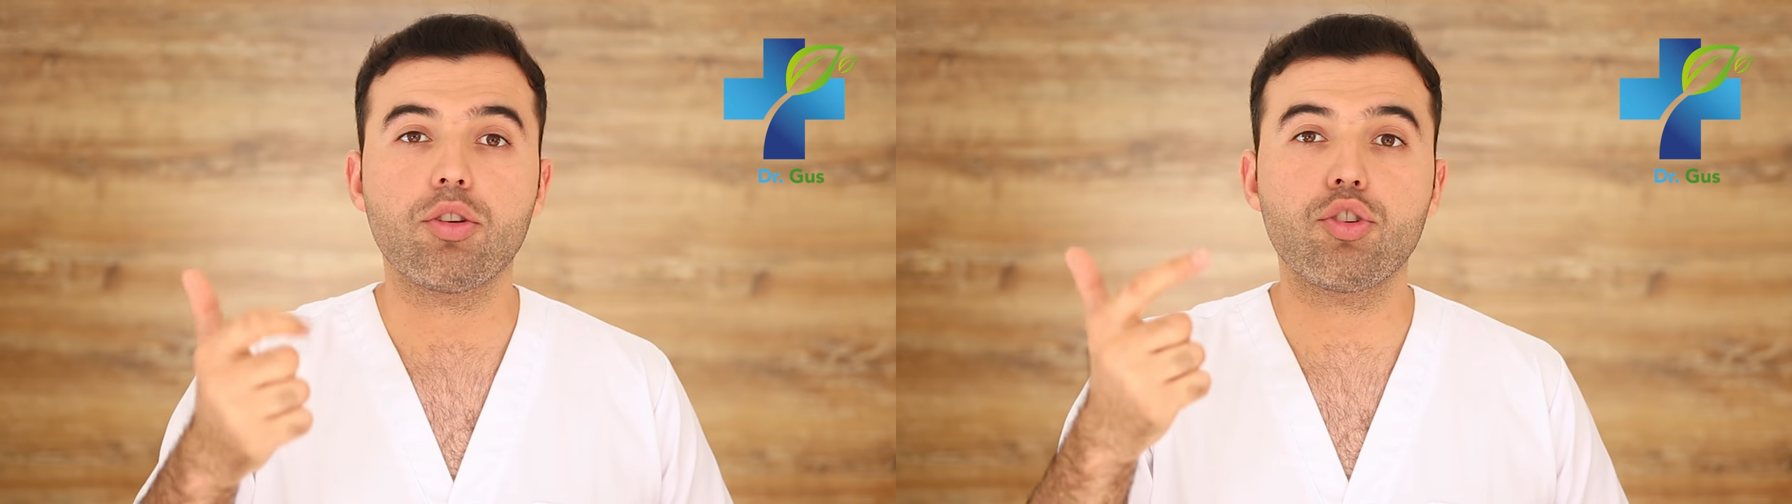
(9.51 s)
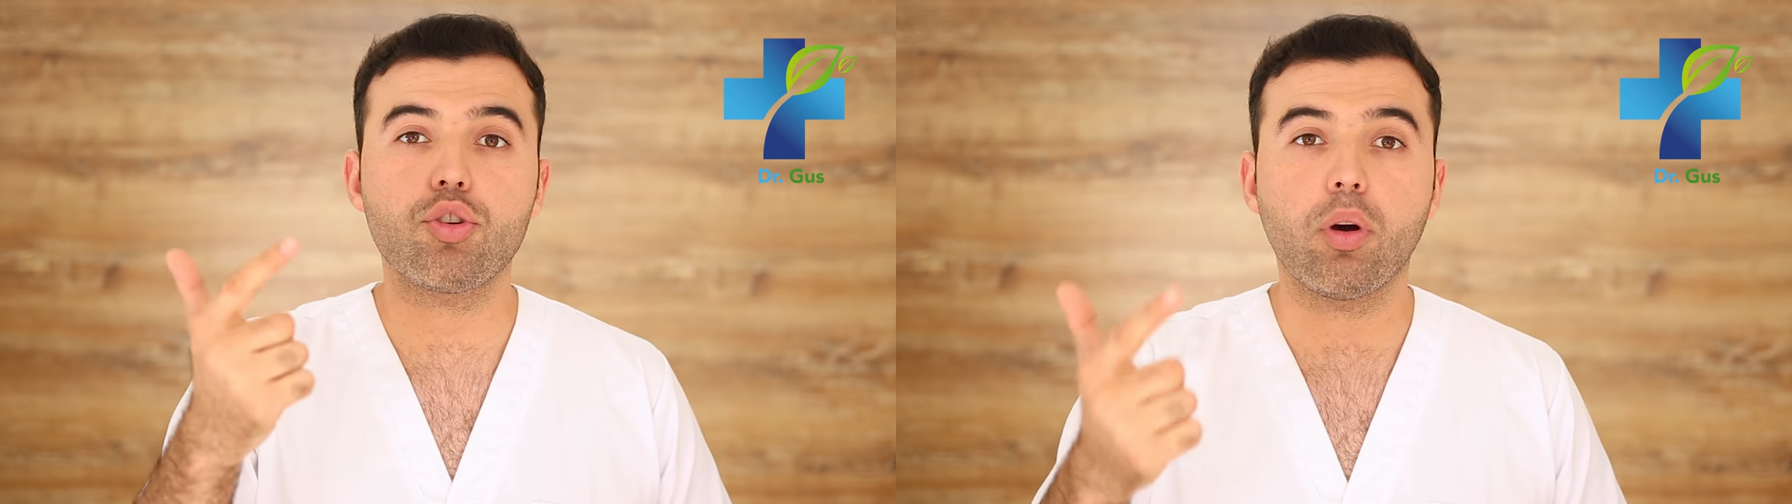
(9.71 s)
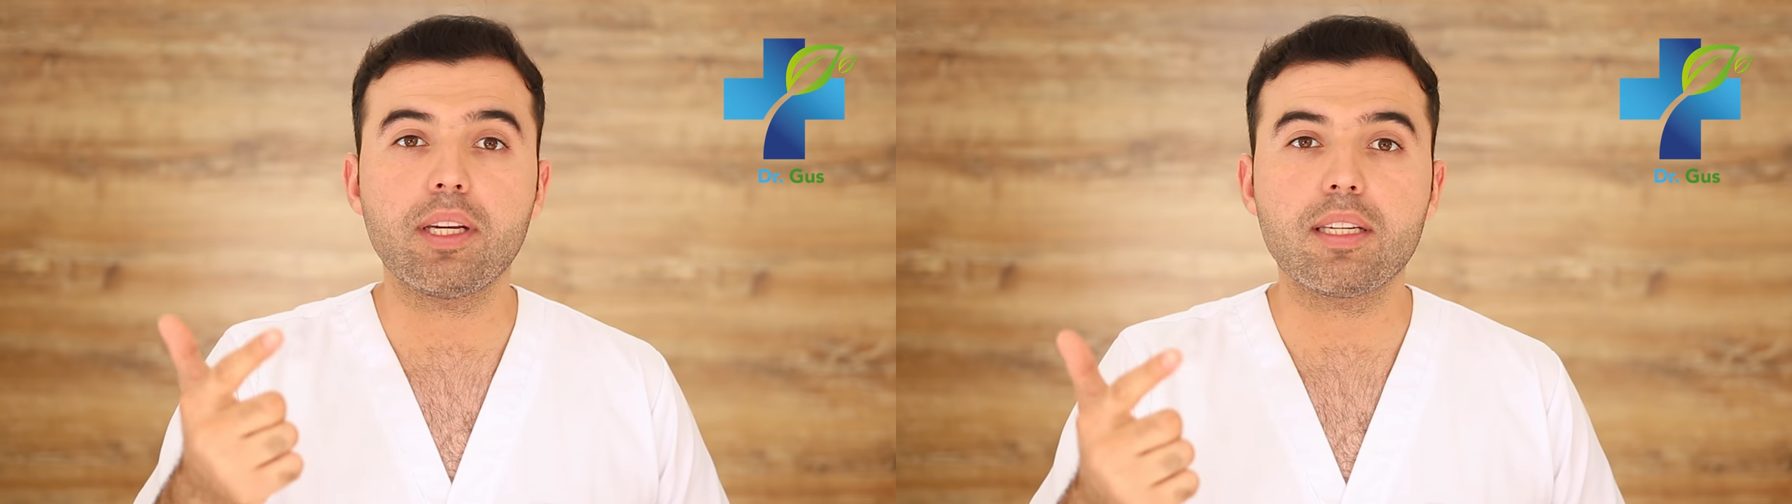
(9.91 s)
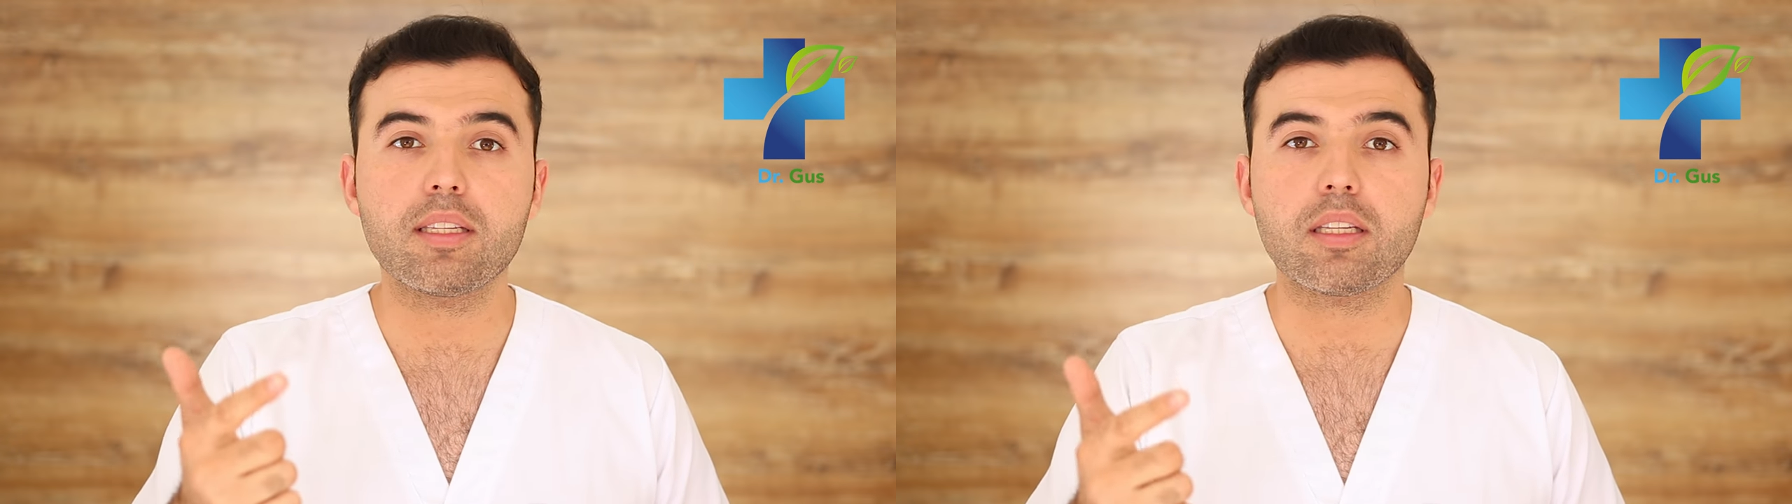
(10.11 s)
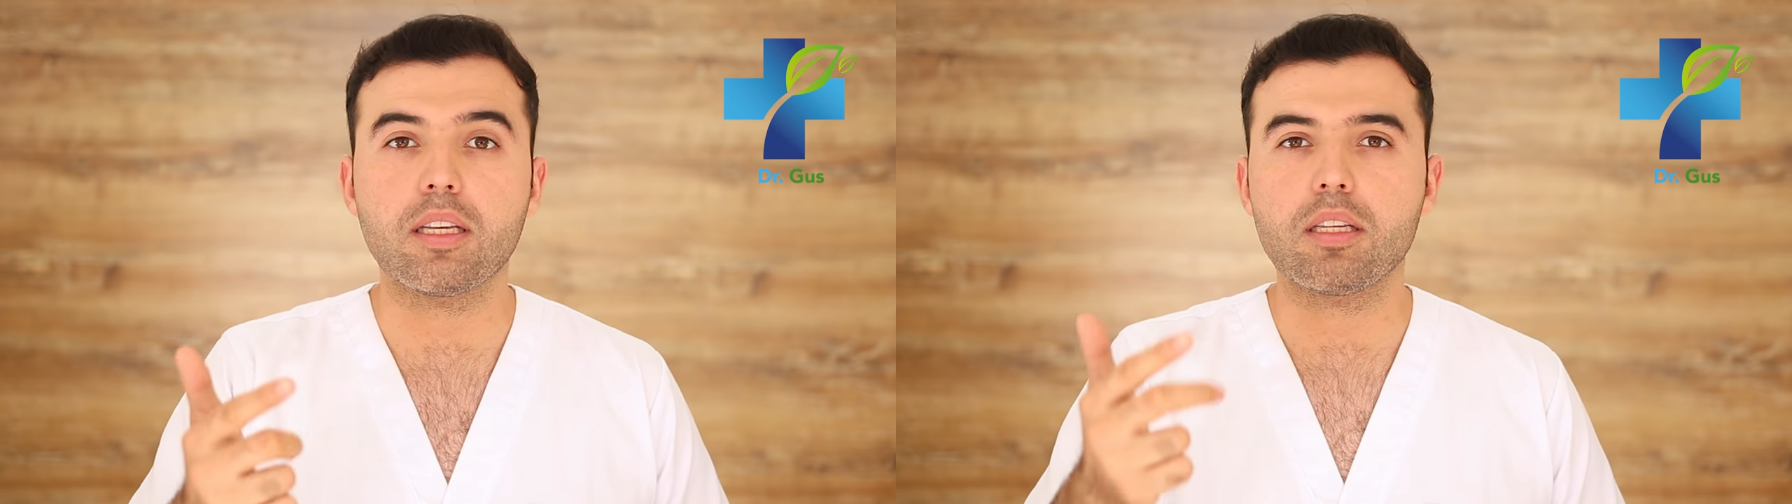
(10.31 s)
joint
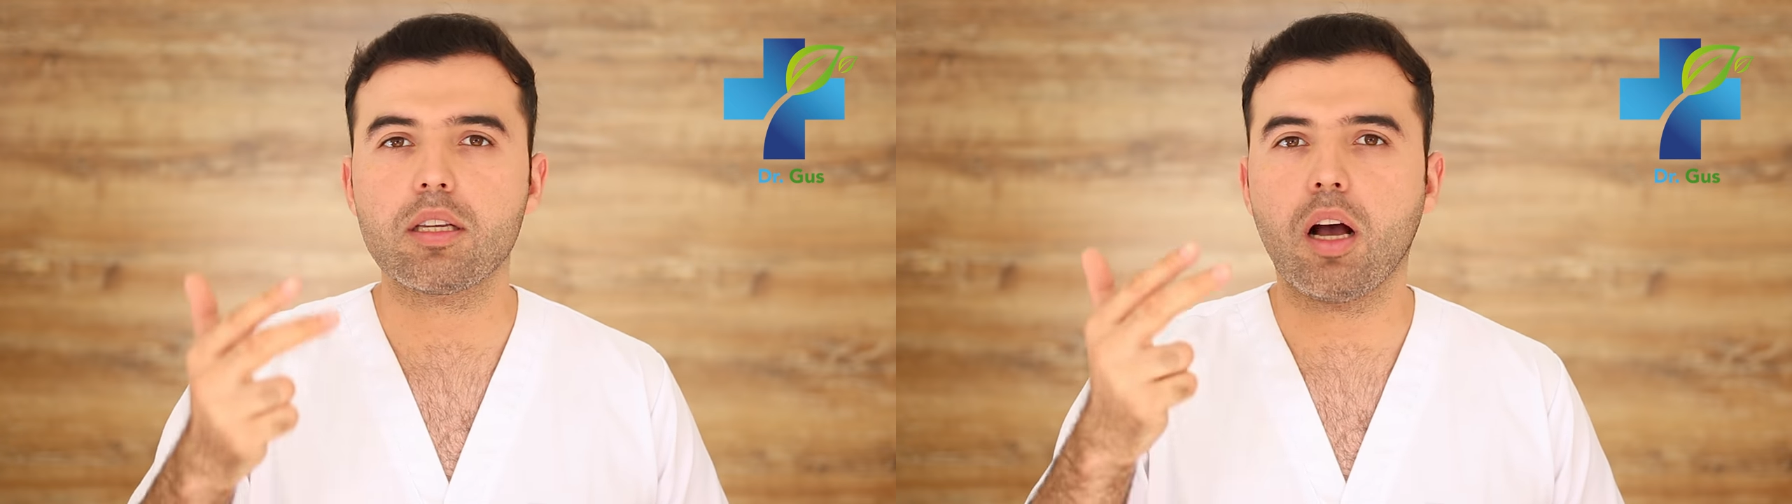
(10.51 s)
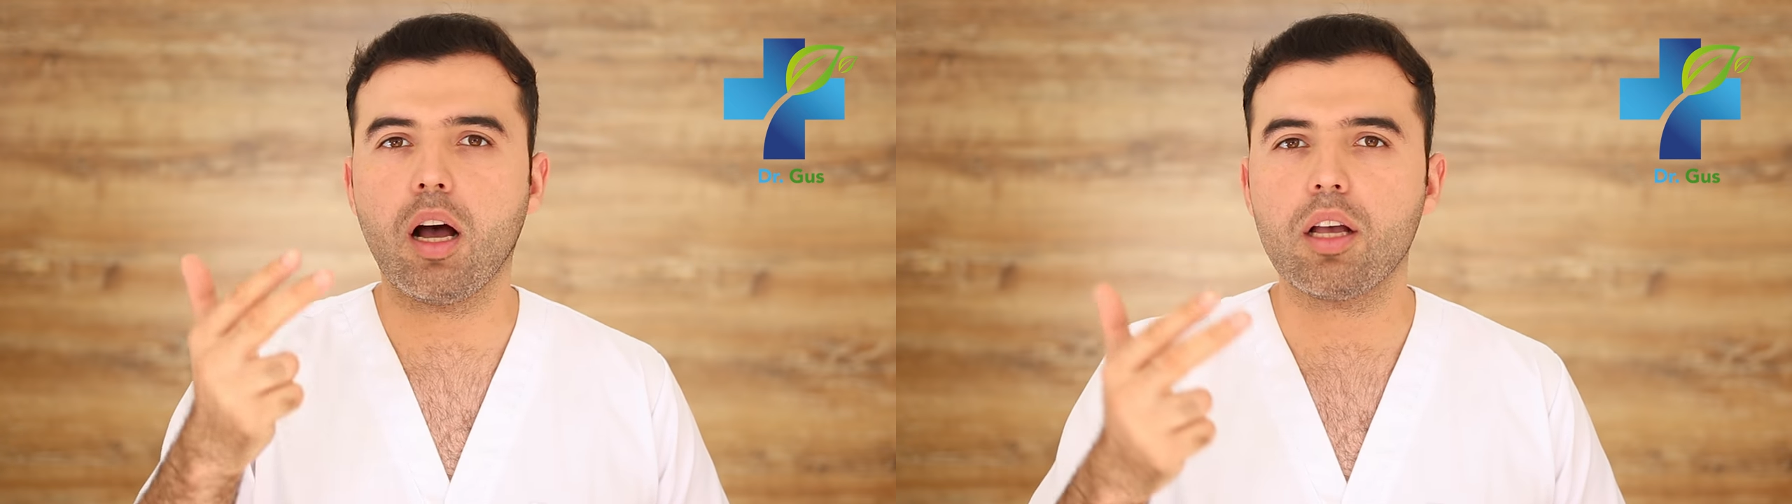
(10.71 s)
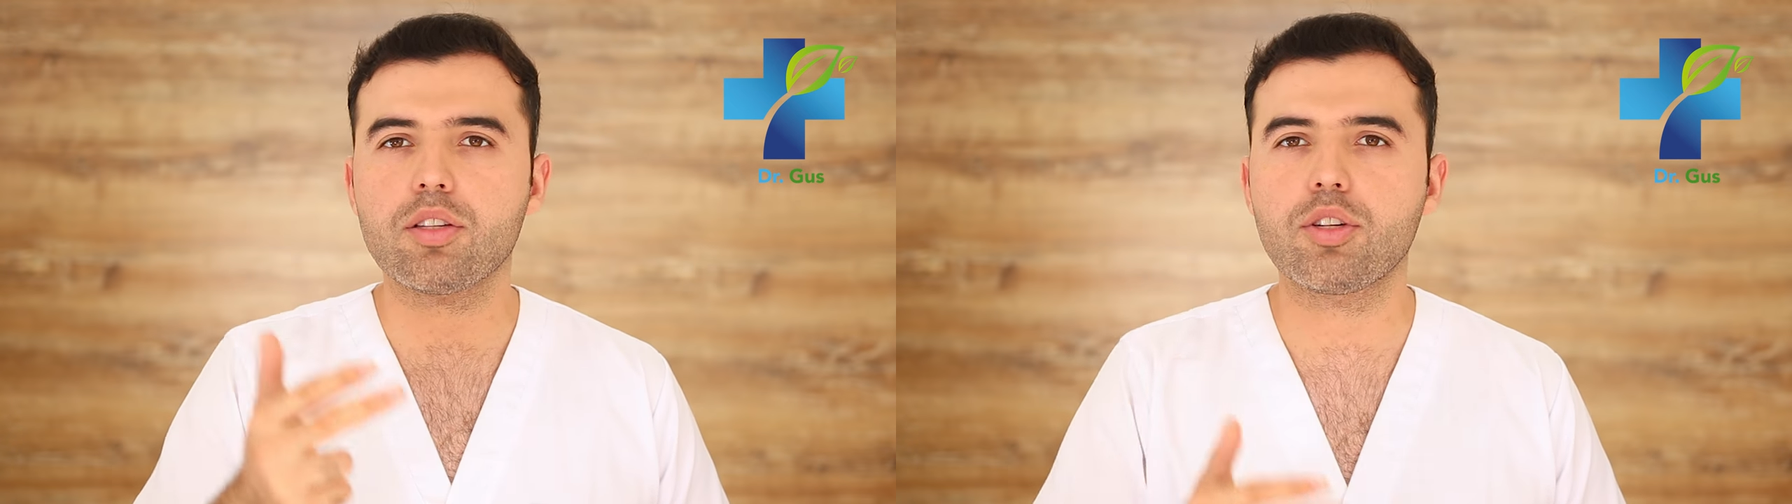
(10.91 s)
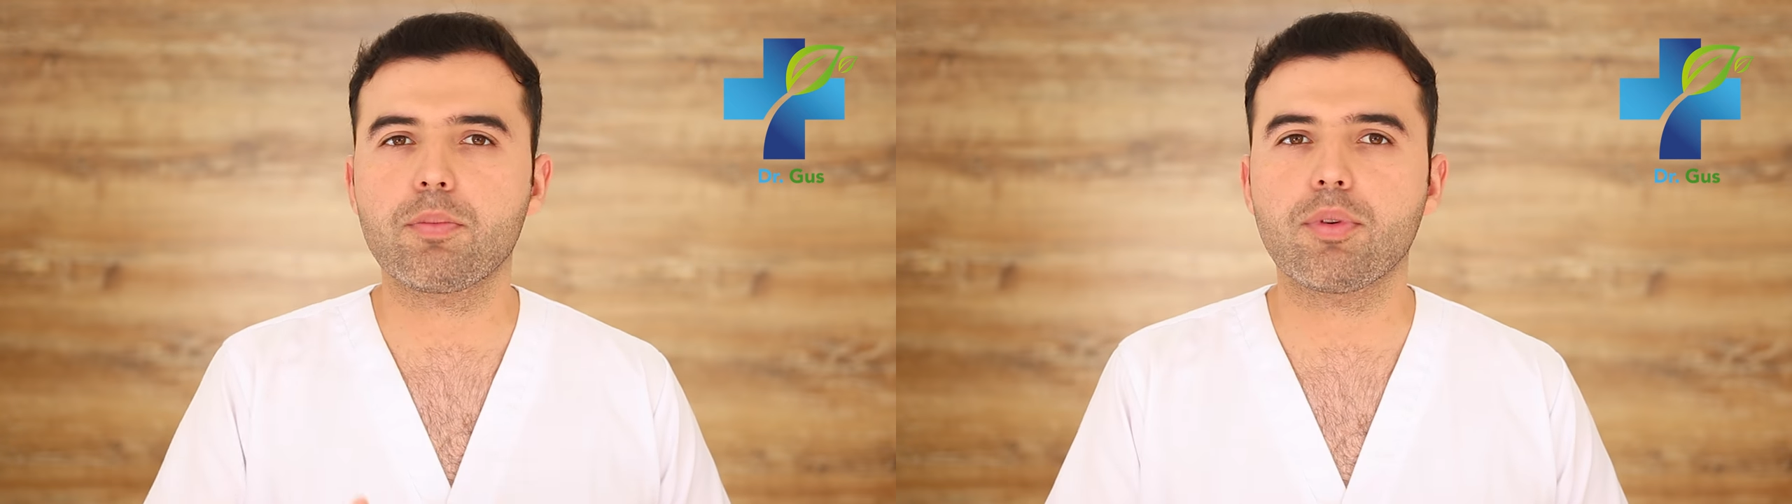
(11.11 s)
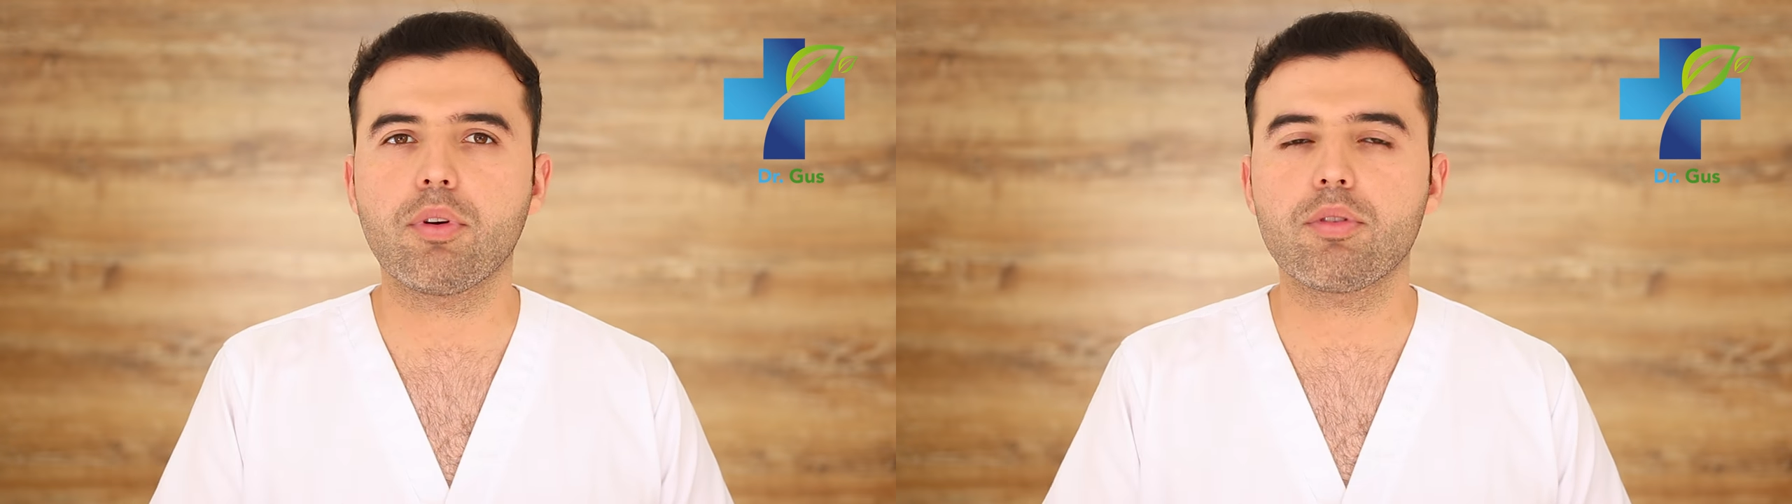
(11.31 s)
disease,
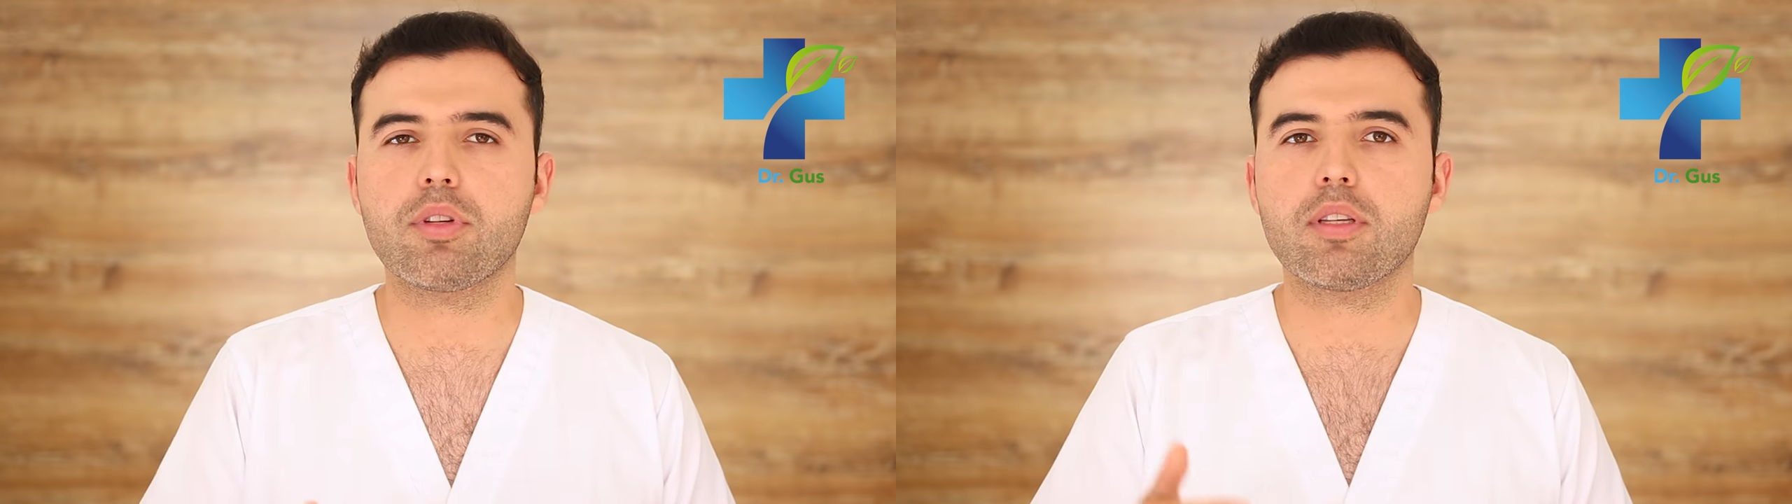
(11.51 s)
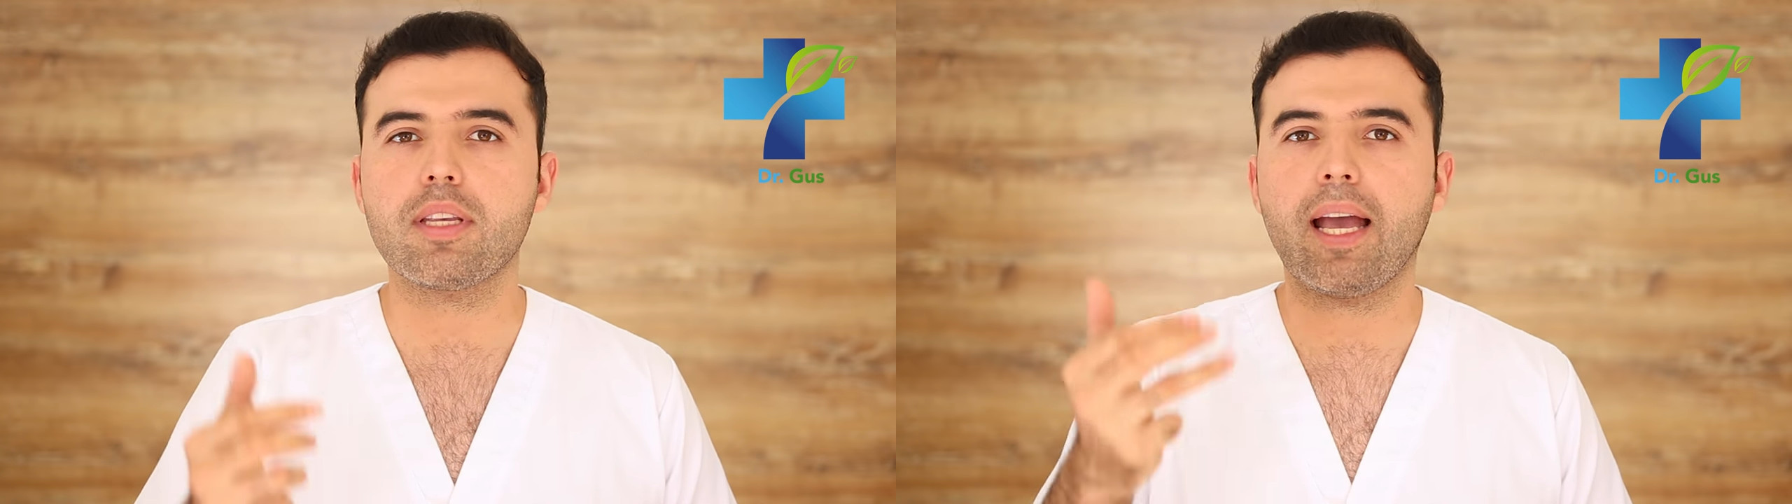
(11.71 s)
osteoporosis,